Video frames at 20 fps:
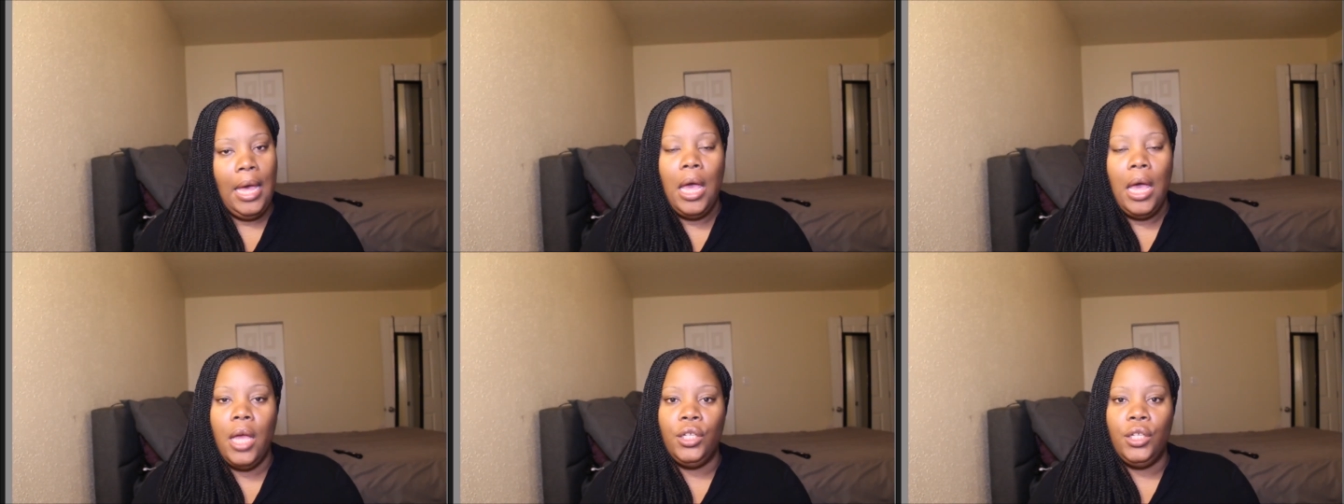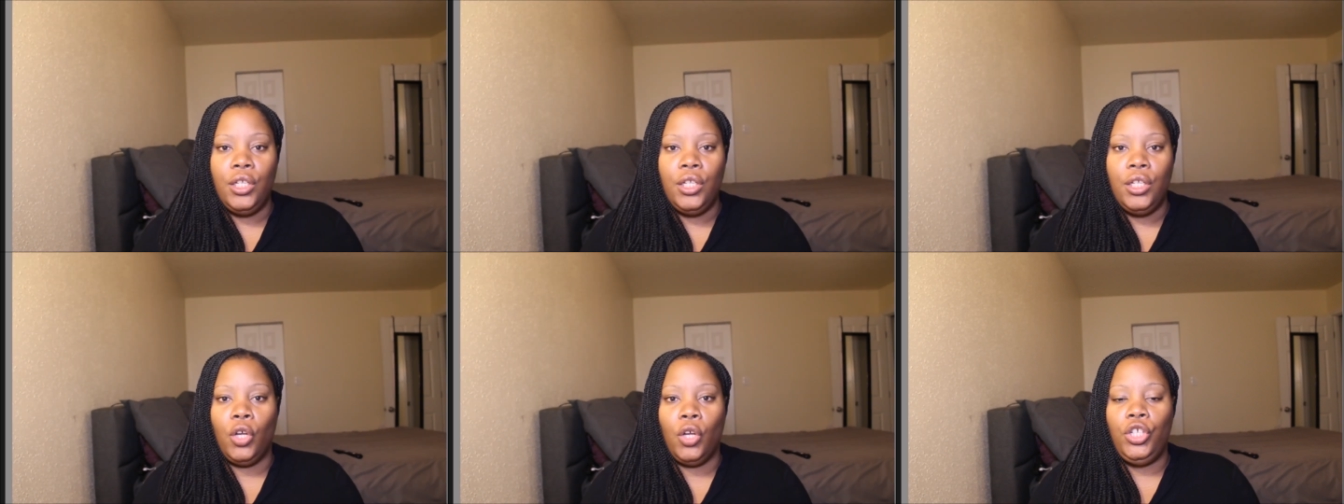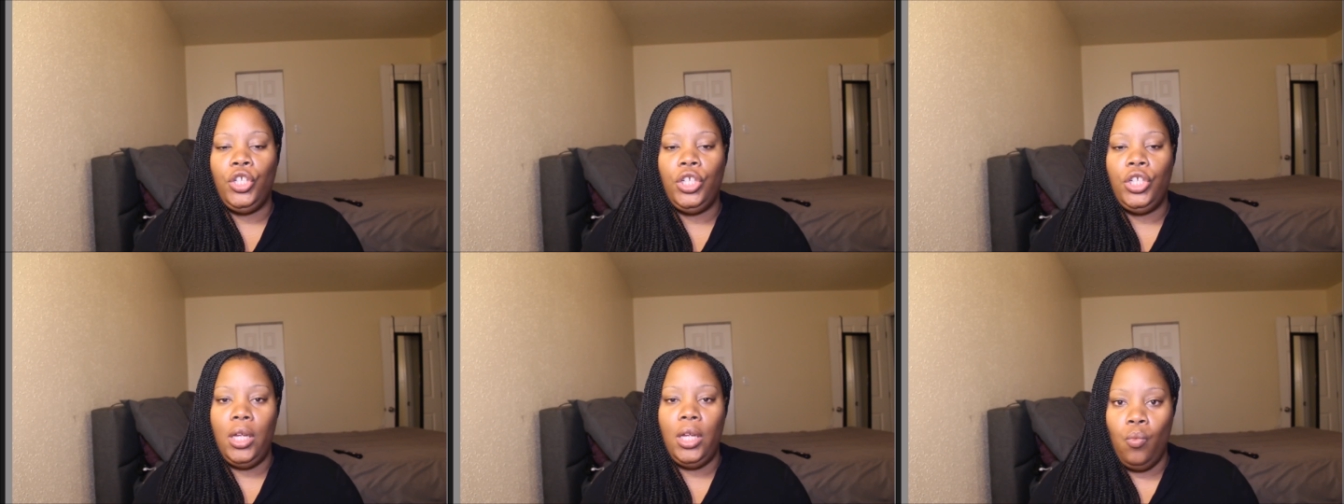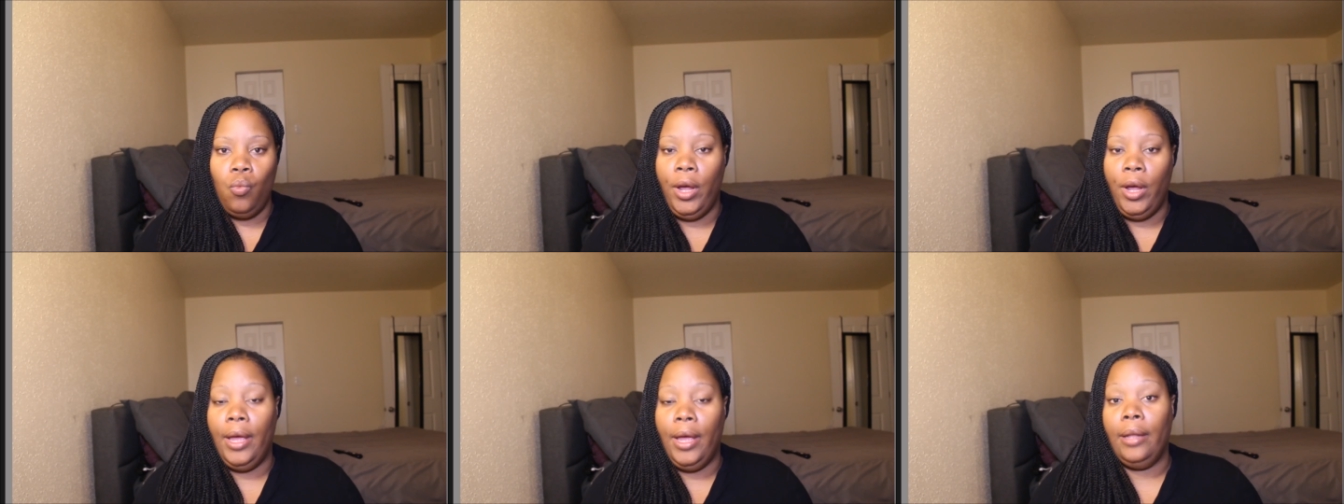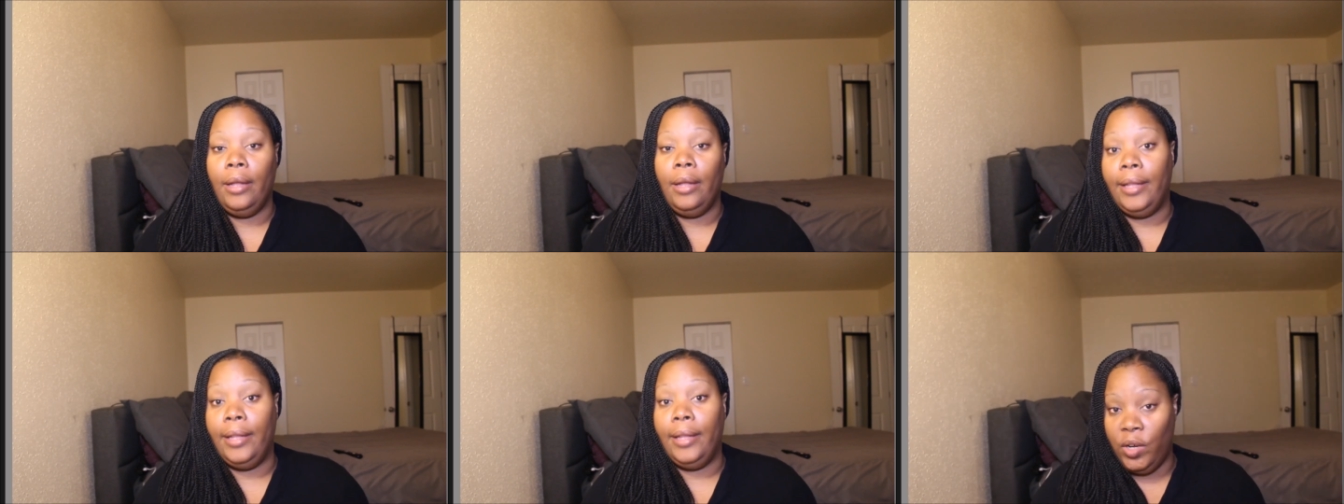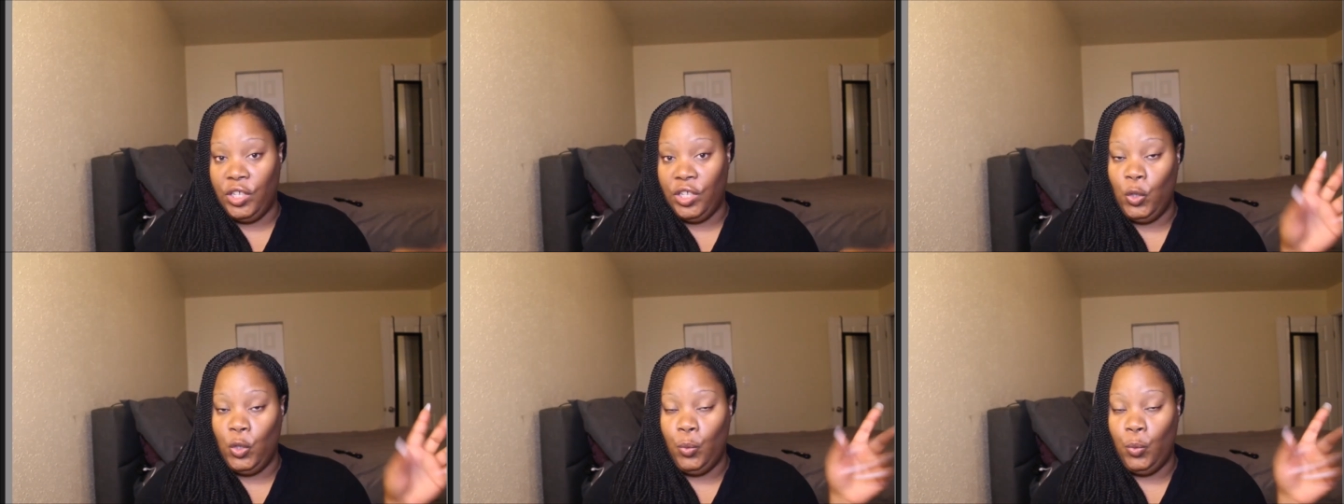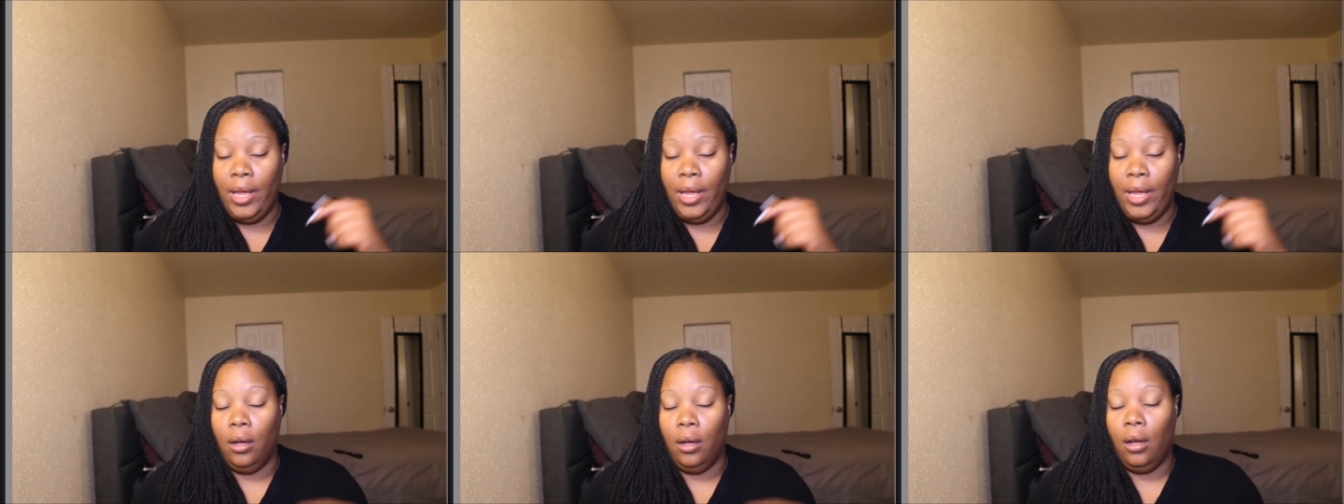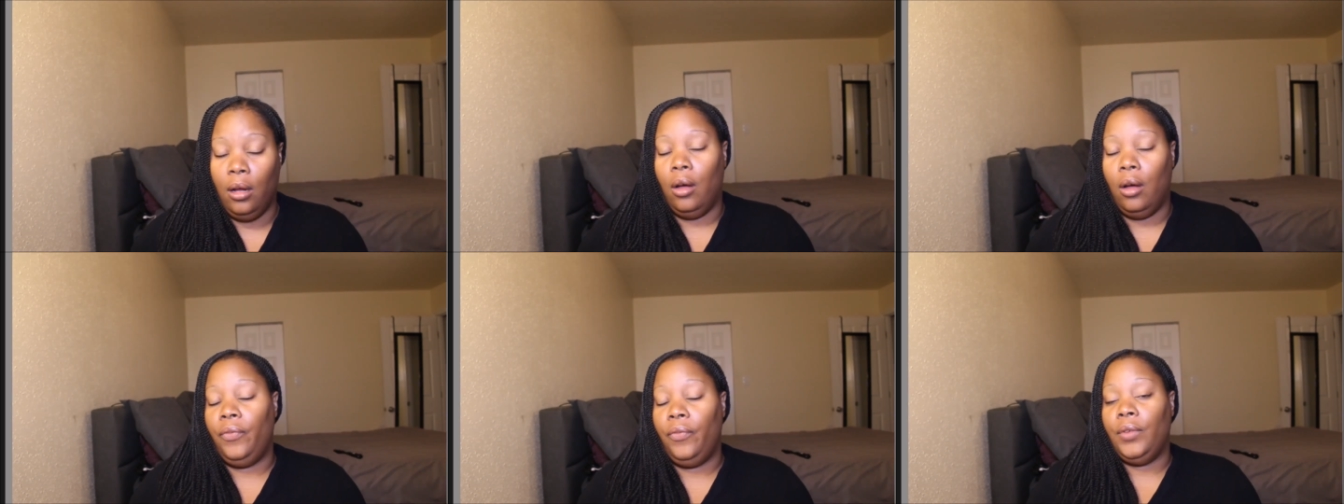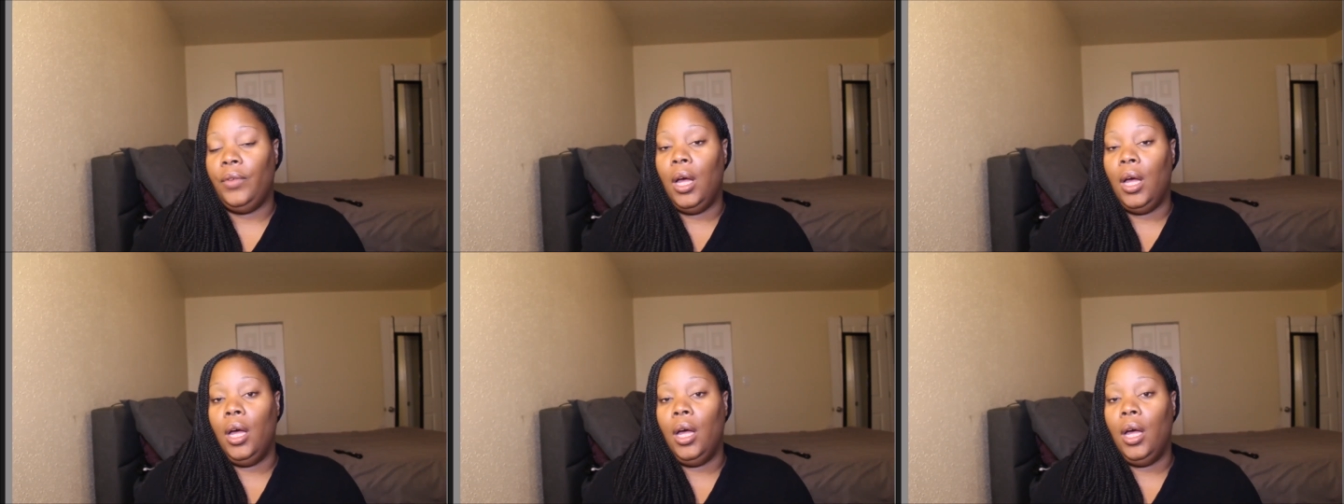And so she went, that's why she sped off,